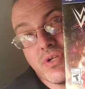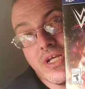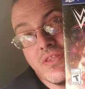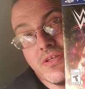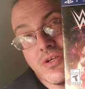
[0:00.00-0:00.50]

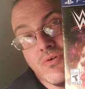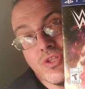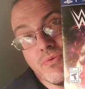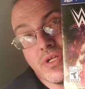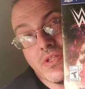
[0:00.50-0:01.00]
10 and go all
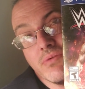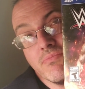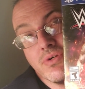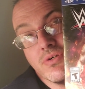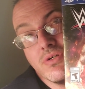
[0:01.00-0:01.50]
the way to
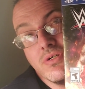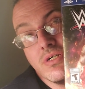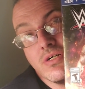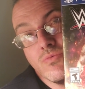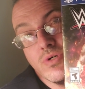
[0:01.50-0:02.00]
number
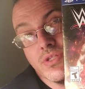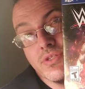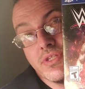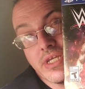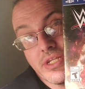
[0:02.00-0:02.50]
uh,
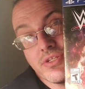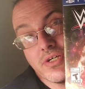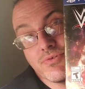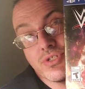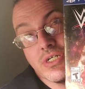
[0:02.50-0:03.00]
one to get a
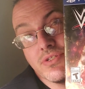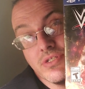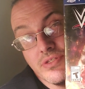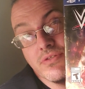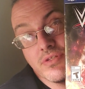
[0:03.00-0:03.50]
title shot
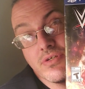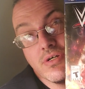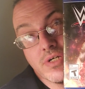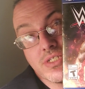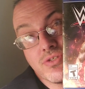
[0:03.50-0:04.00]
and to
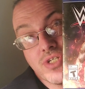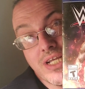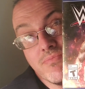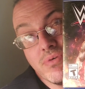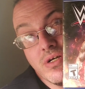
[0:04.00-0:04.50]
go against a
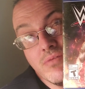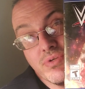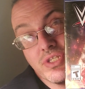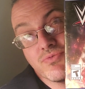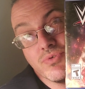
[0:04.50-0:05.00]
champ.
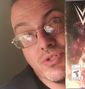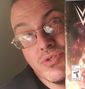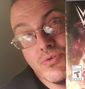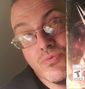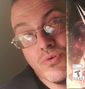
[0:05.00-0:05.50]
But this one,
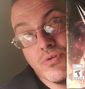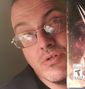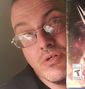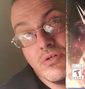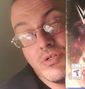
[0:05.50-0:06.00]
you would,
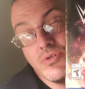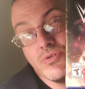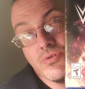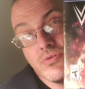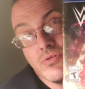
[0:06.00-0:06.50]

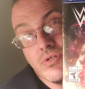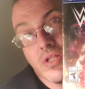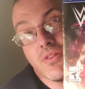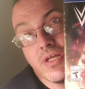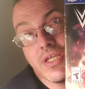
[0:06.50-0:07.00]
you
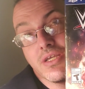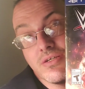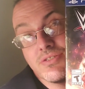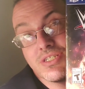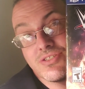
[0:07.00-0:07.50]

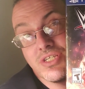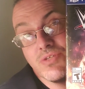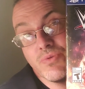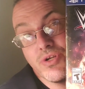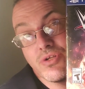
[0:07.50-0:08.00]
unlike
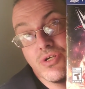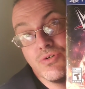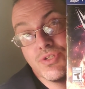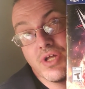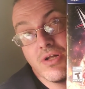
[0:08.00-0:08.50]
16 where you could
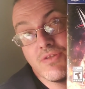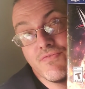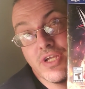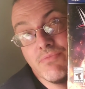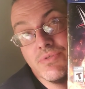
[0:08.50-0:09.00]
go into the Hall of
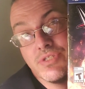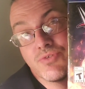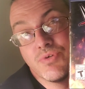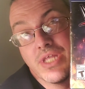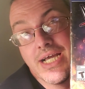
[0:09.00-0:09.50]
Fame,
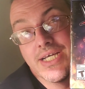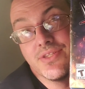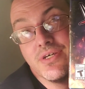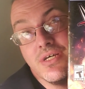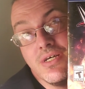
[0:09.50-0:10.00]
this one
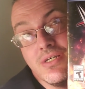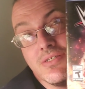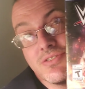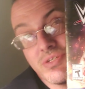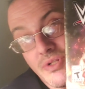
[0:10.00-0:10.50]
had
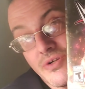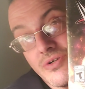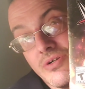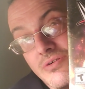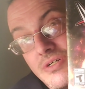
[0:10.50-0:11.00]

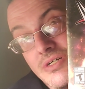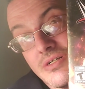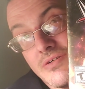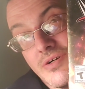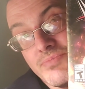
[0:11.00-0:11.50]
similar
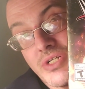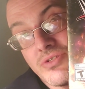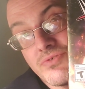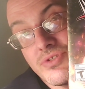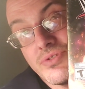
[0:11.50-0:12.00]
uh,
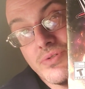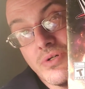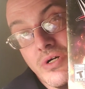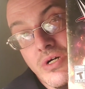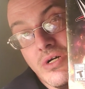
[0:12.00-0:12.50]
objectives to do,